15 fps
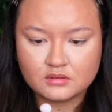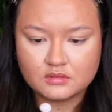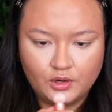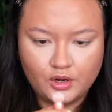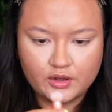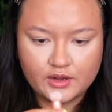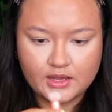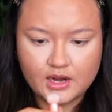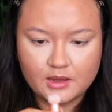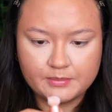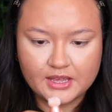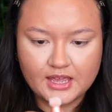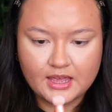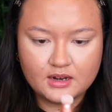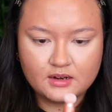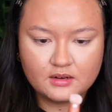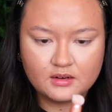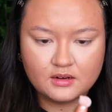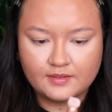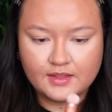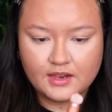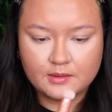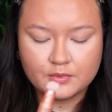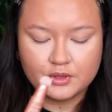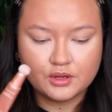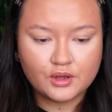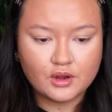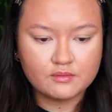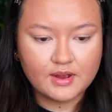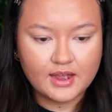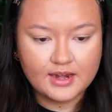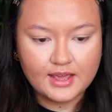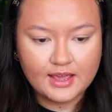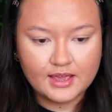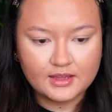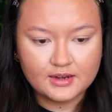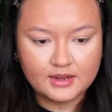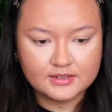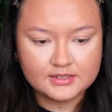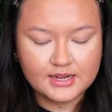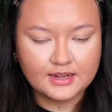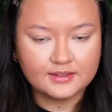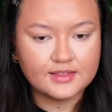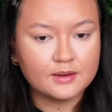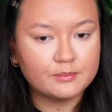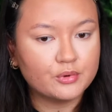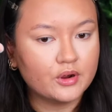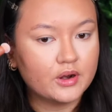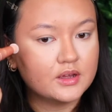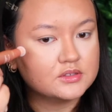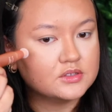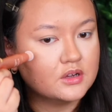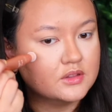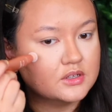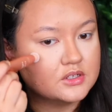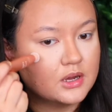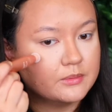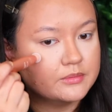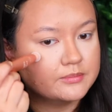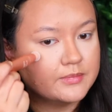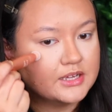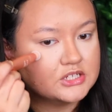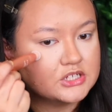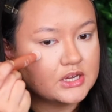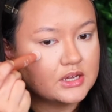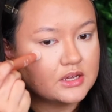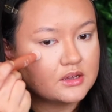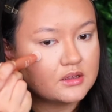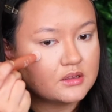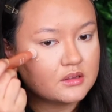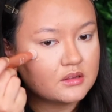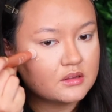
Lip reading: lock it up again, and then I'm going to go right ahead and take that product on the top of my cheek.